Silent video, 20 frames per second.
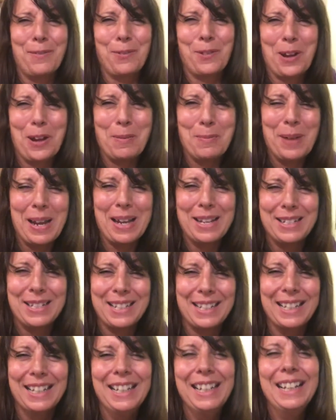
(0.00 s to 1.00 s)
We're about
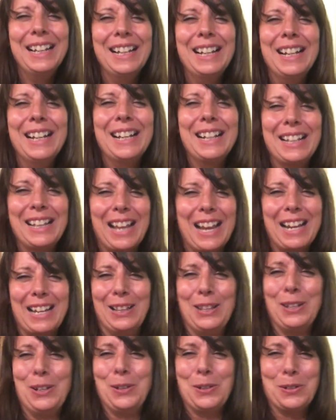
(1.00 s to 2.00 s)
to like
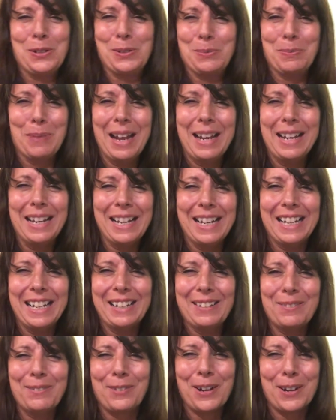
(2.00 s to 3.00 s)
lose money
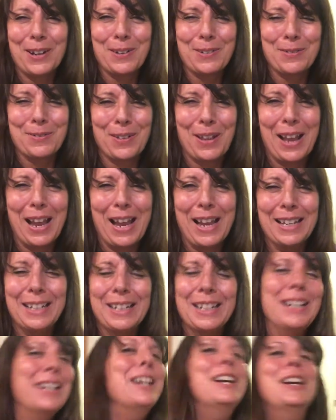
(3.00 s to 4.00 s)
in front of like
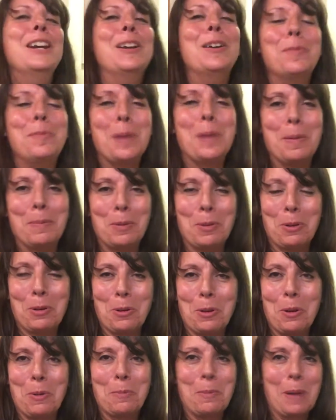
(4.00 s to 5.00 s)
people who
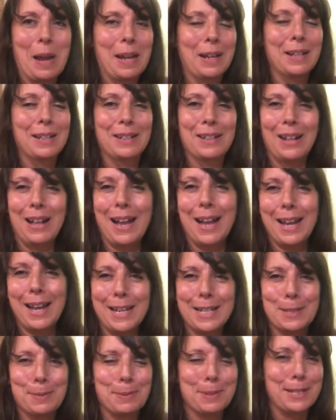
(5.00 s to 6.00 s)
are my
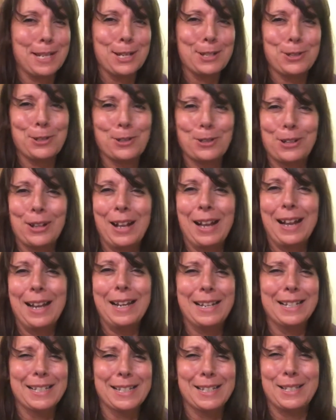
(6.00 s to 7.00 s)
clients, potential
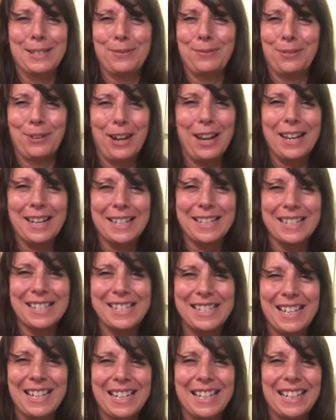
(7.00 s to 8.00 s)
clients,
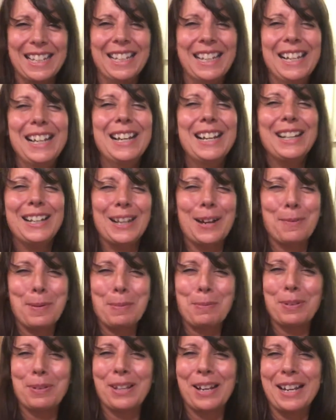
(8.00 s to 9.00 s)
friends, you know,
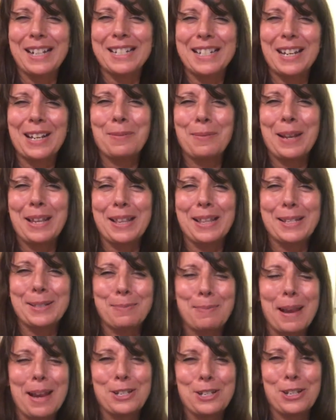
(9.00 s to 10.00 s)
people that I tell about this
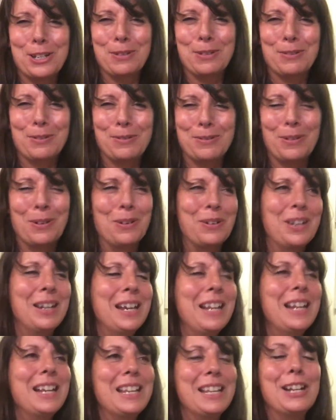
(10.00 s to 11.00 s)
magic or,
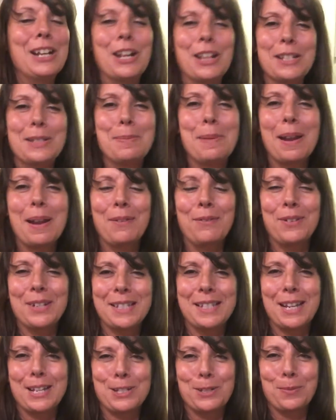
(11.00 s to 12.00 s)
you know, this
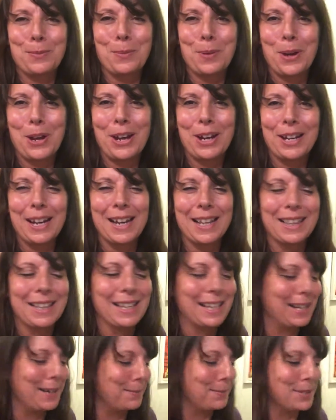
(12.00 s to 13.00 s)
manifestation work, and
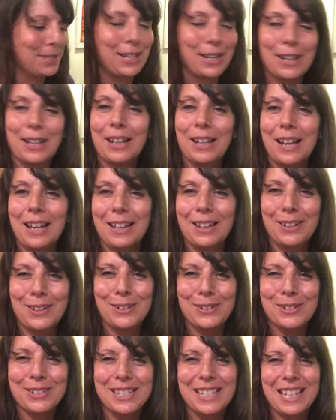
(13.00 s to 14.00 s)
then I'm just gonna like
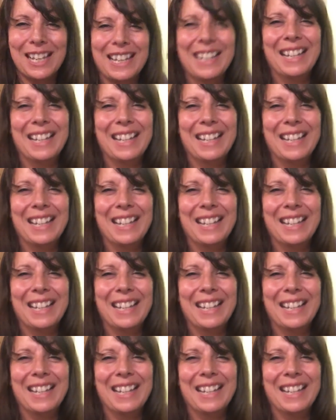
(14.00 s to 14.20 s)
lose